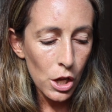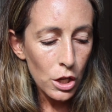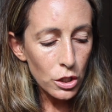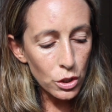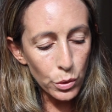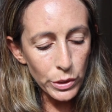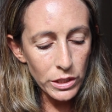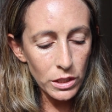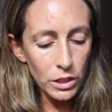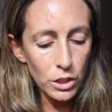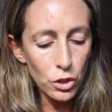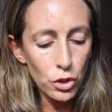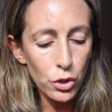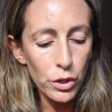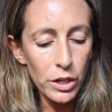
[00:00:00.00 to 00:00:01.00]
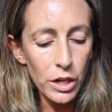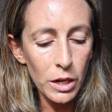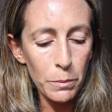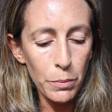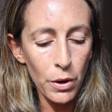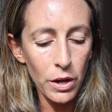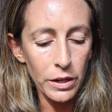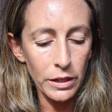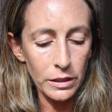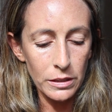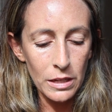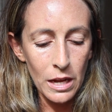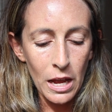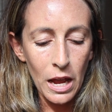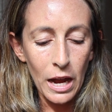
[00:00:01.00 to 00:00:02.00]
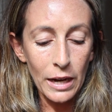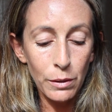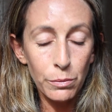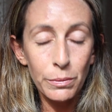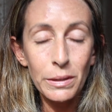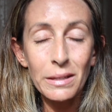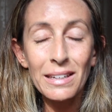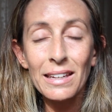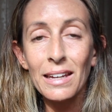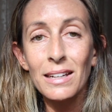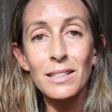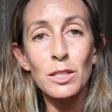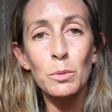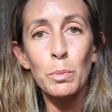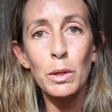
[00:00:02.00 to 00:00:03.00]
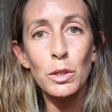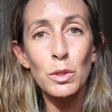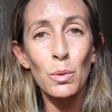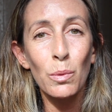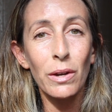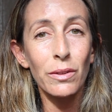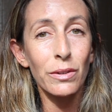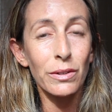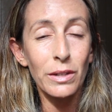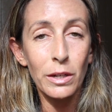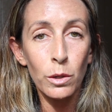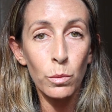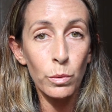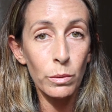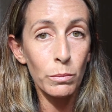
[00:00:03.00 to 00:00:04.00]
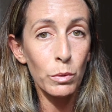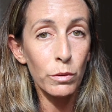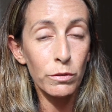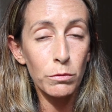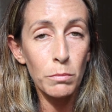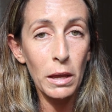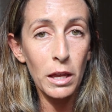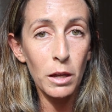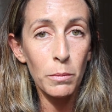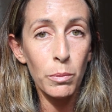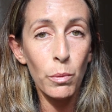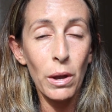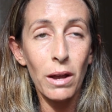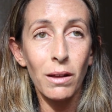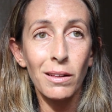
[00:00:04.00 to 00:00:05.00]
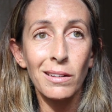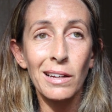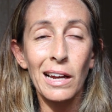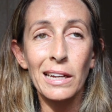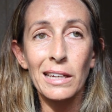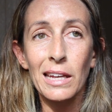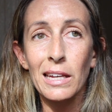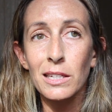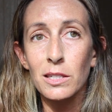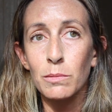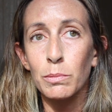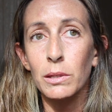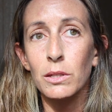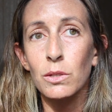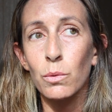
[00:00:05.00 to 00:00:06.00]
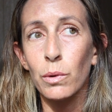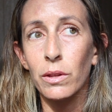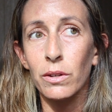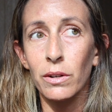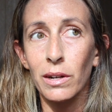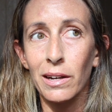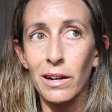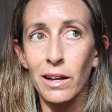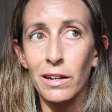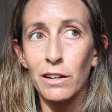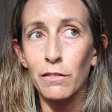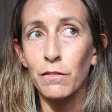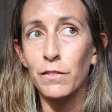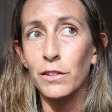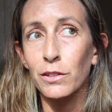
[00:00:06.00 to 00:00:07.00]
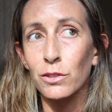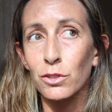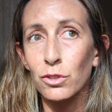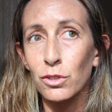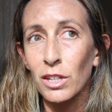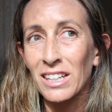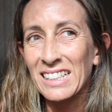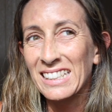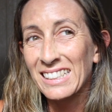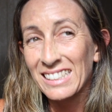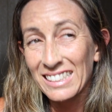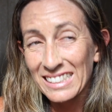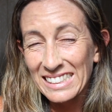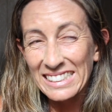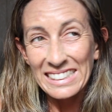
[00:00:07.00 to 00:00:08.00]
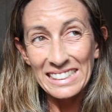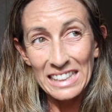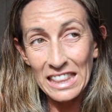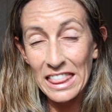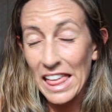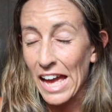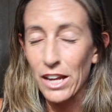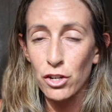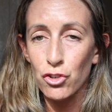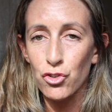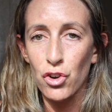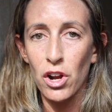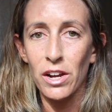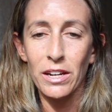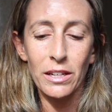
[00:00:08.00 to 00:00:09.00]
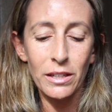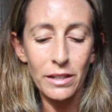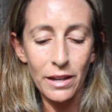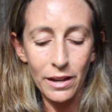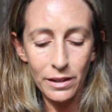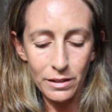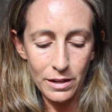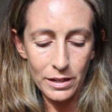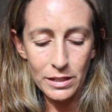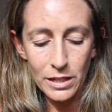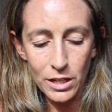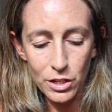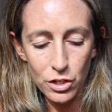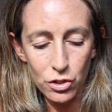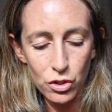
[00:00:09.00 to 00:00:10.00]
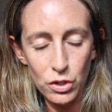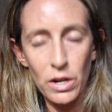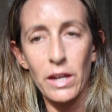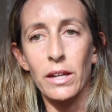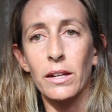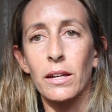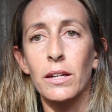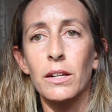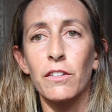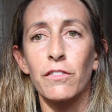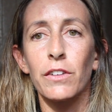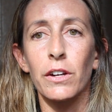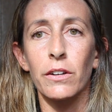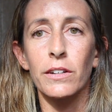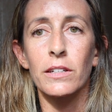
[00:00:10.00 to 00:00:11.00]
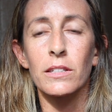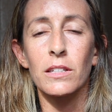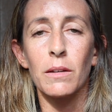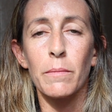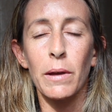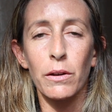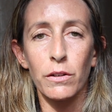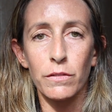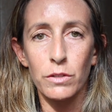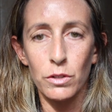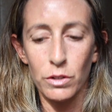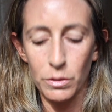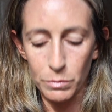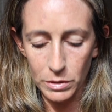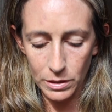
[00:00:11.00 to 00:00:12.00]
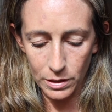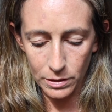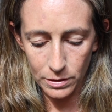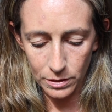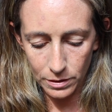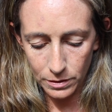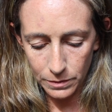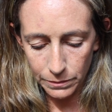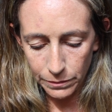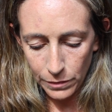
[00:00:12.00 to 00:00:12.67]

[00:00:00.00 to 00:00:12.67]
So it's an intriguing product. I really can't speak to whether or not it removes makeup well. I can't speak to whether or not it feels that drying yet. I need to try it in a various amount of circumstances.